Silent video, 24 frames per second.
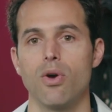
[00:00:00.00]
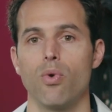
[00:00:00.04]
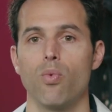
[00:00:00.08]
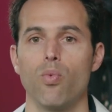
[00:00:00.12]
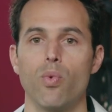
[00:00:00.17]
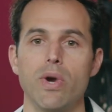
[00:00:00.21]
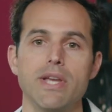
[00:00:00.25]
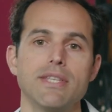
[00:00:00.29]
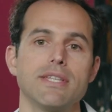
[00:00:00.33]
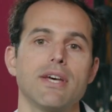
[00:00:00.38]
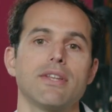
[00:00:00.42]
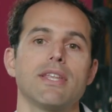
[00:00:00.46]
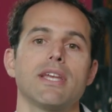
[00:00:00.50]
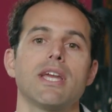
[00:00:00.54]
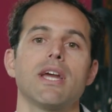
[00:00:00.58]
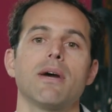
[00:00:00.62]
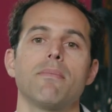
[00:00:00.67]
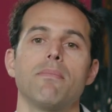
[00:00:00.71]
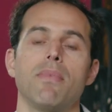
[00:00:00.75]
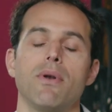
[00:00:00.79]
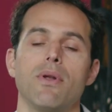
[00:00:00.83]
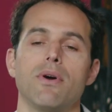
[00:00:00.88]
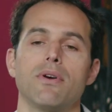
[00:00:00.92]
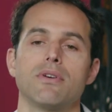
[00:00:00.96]
without
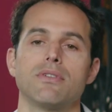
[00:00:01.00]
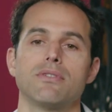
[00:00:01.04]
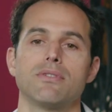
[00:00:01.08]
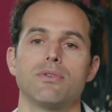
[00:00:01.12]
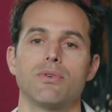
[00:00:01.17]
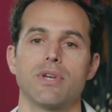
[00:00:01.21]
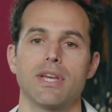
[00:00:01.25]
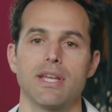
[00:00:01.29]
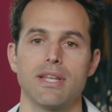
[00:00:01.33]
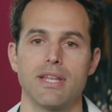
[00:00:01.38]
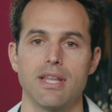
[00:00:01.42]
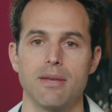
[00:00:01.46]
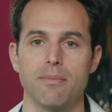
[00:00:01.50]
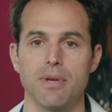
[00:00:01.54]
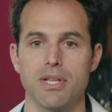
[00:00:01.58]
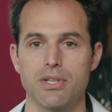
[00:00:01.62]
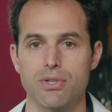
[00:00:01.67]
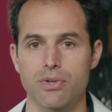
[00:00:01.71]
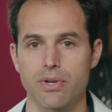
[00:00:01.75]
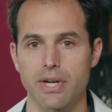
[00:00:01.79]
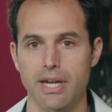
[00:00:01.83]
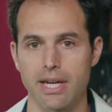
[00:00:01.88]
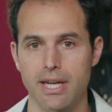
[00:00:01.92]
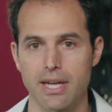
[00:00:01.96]
earplugs, you can
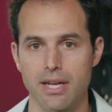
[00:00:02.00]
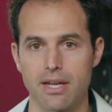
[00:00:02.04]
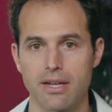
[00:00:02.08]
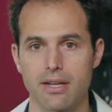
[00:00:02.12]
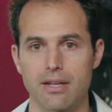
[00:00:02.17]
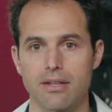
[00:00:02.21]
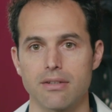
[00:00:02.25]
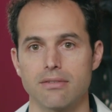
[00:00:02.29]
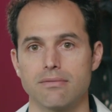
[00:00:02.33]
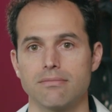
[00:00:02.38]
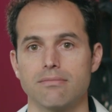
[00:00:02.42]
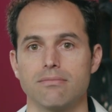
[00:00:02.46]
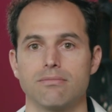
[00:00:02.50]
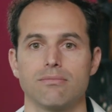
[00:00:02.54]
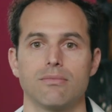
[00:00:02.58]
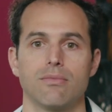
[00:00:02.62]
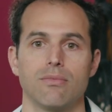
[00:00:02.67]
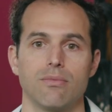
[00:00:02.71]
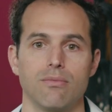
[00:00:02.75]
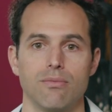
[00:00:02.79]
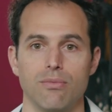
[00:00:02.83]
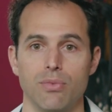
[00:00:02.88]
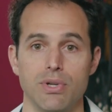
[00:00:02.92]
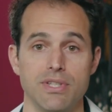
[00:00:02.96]
damage your hearing
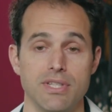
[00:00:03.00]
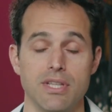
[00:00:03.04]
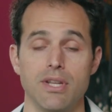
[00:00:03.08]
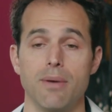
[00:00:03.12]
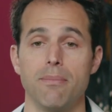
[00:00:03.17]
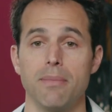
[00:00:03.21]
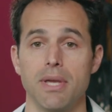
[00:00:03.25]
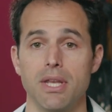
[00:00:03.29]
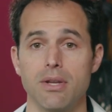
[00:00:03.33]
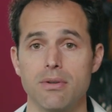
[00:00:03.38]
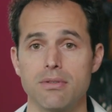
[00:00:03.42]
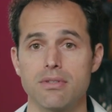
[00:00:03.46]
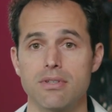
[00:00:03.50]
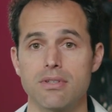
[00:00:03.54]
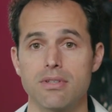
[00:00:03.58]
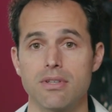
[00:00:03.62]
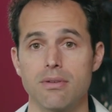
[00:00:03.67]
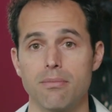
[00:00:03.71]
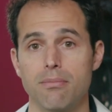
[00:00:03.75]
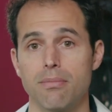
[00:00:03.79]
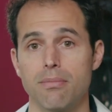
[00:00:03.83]
within a minute.